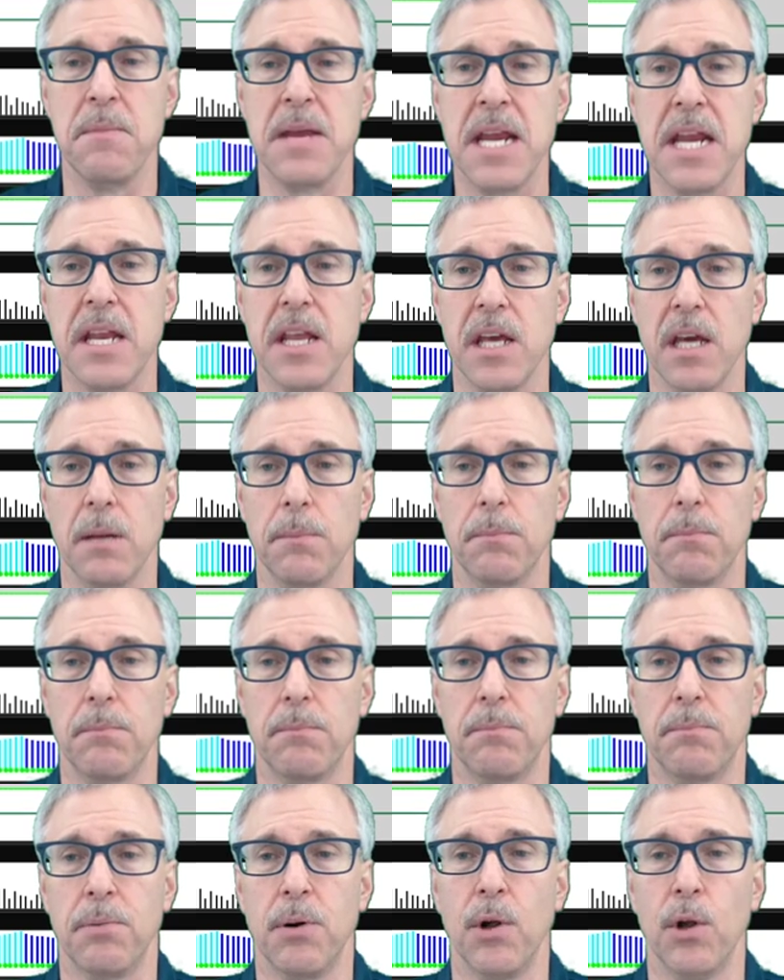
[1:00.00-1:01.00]
immediate
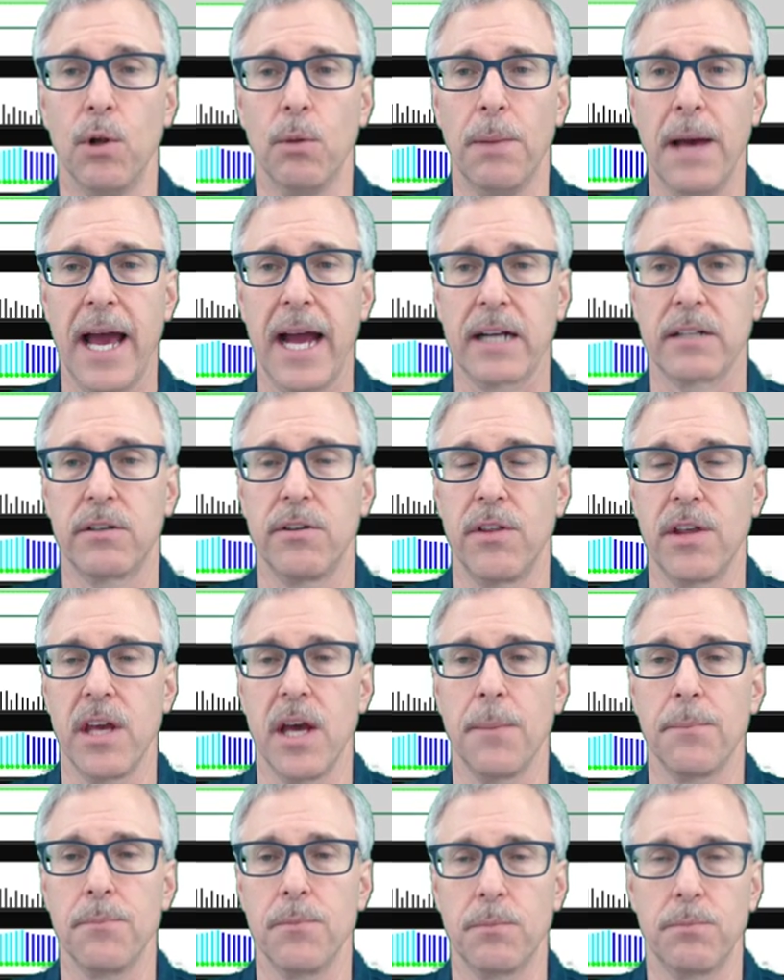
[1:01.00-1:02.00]
pullback to
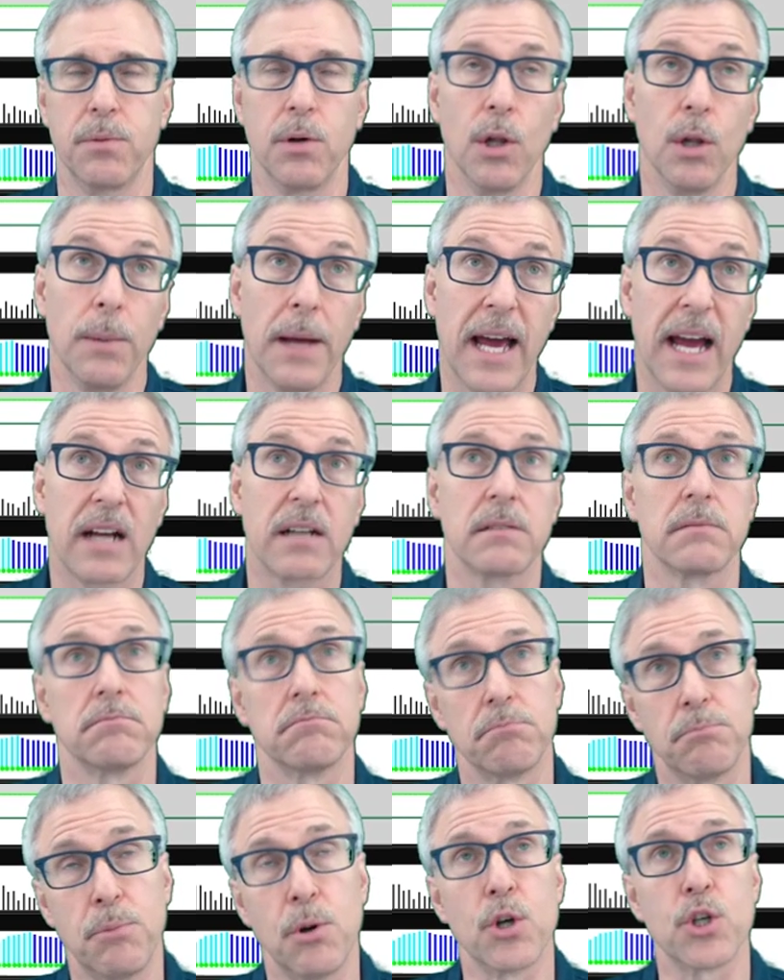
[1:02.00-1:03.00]
the
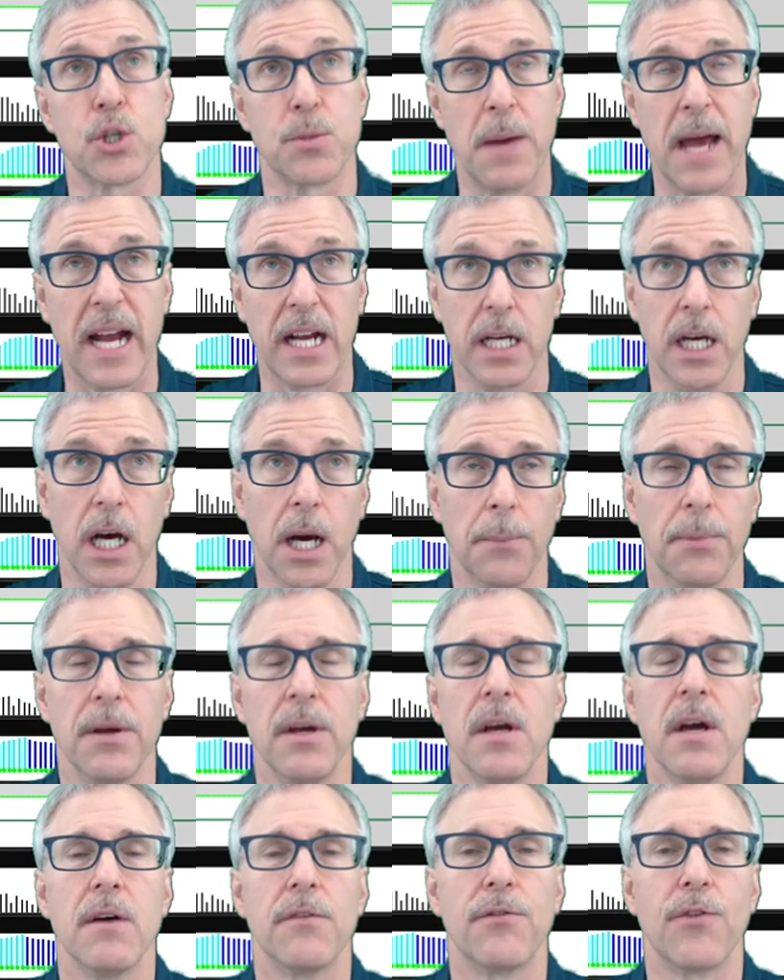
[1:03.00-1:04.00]
push back
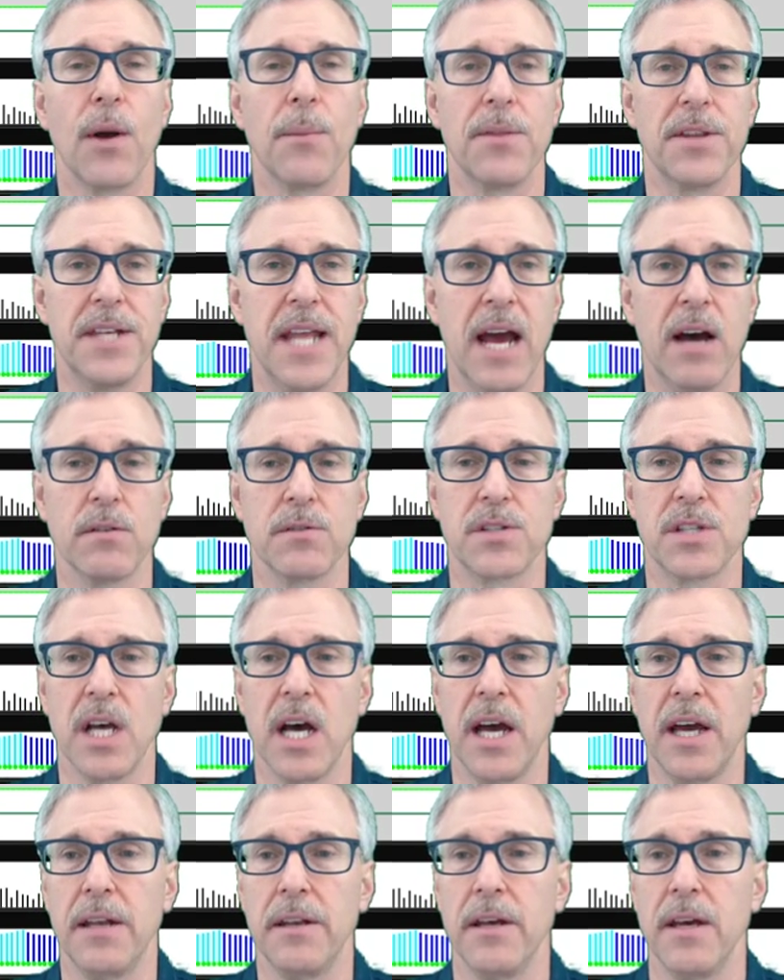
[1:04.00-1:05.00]
up from the
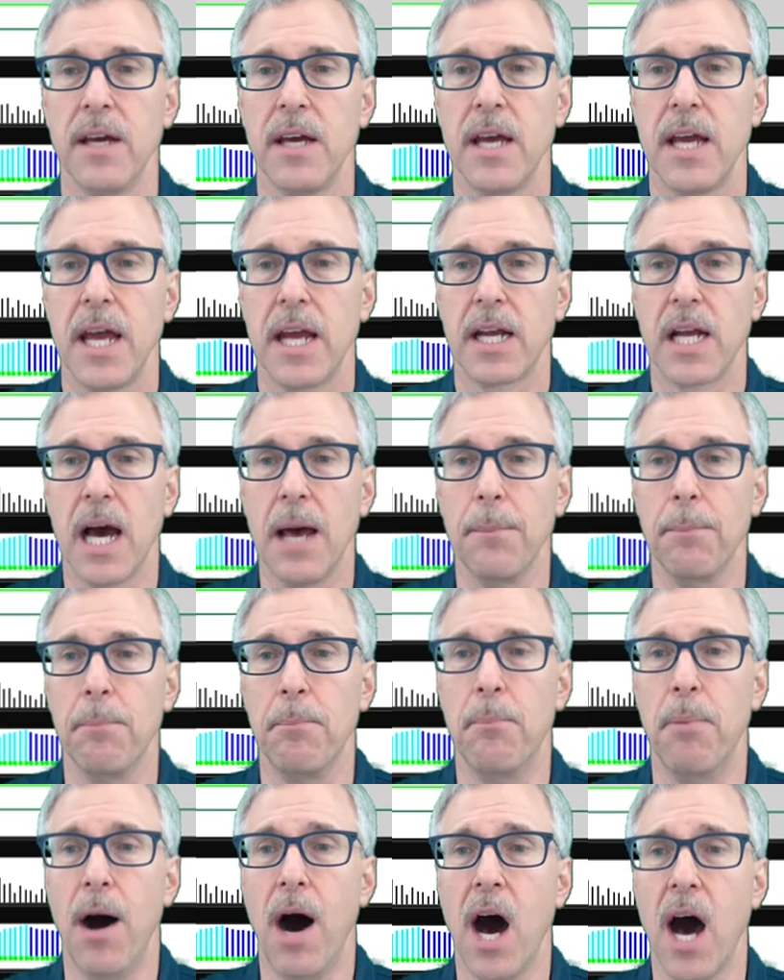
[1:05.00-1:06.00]
downside, got
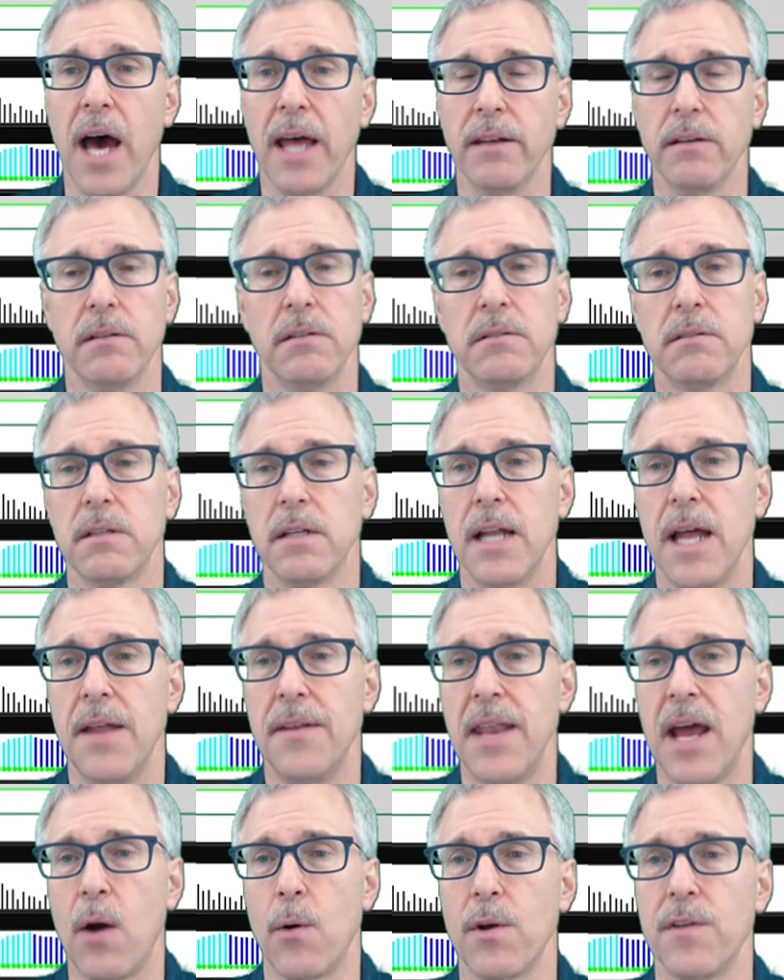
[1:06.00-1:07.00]
bought,
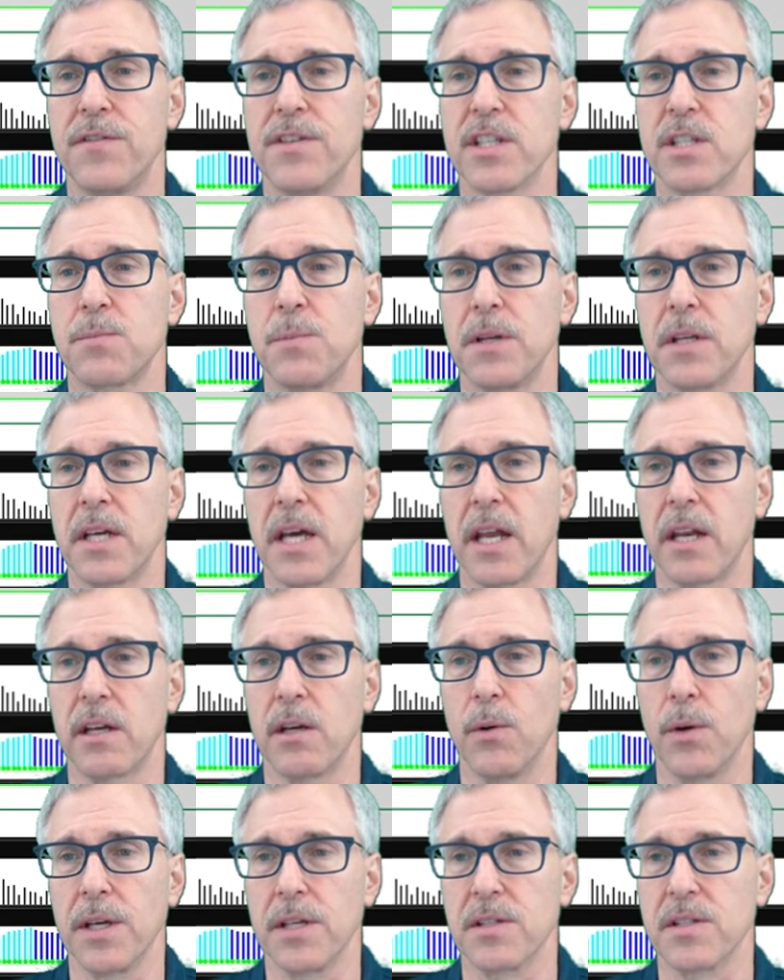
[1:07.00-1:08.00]
and now we've just been
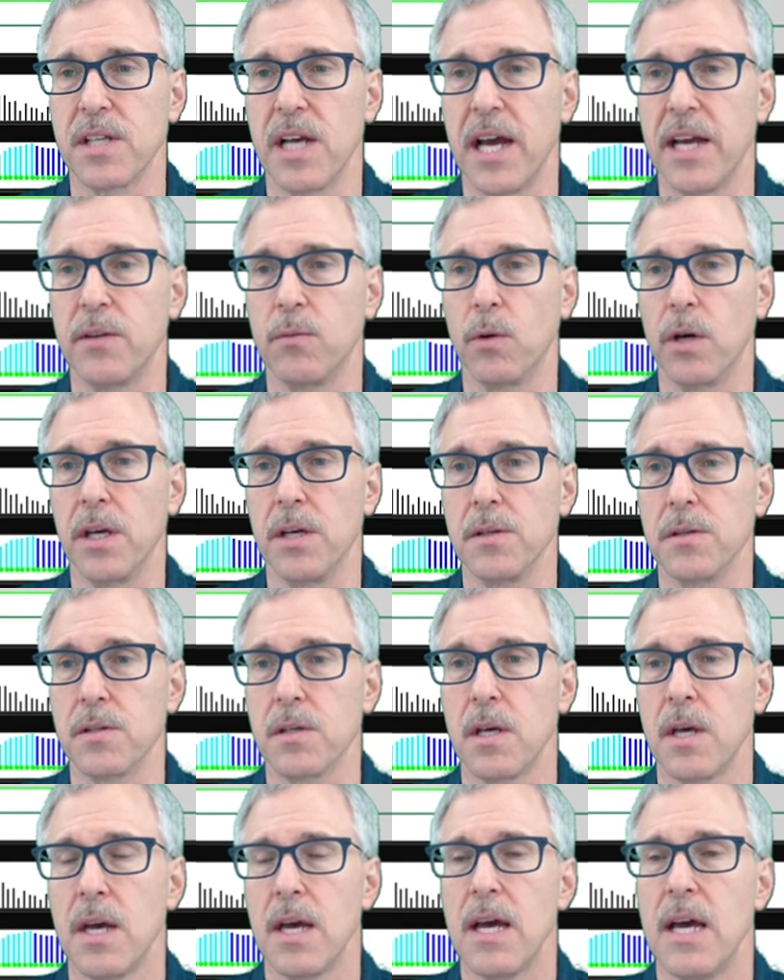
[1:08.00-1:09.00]
kind of going
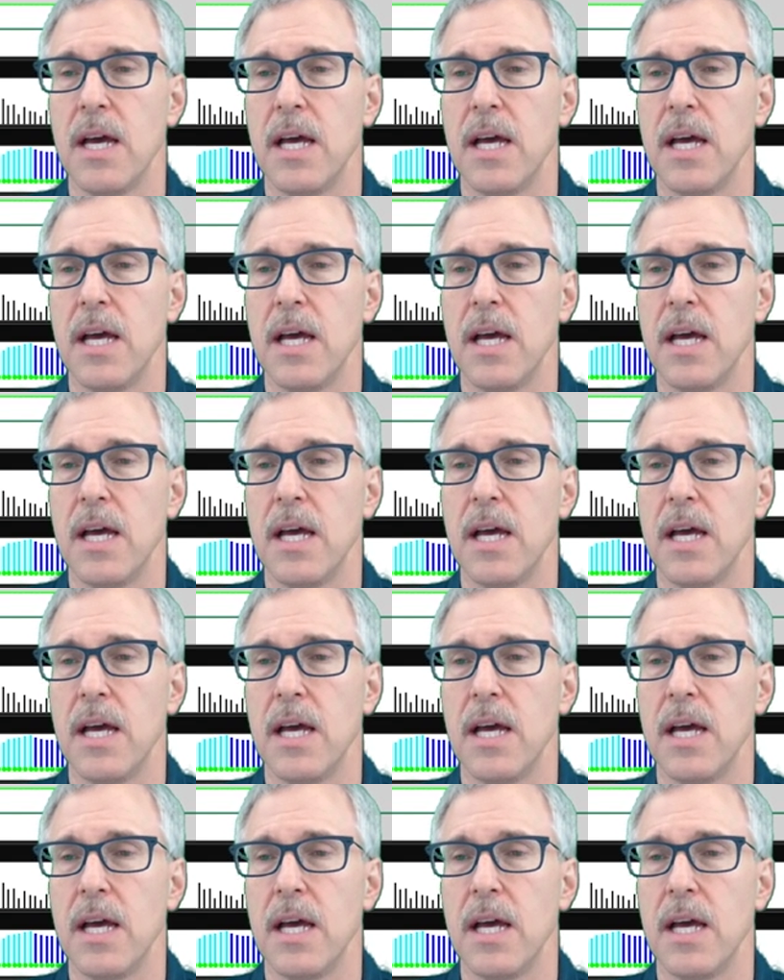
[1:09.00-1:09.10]
sideways.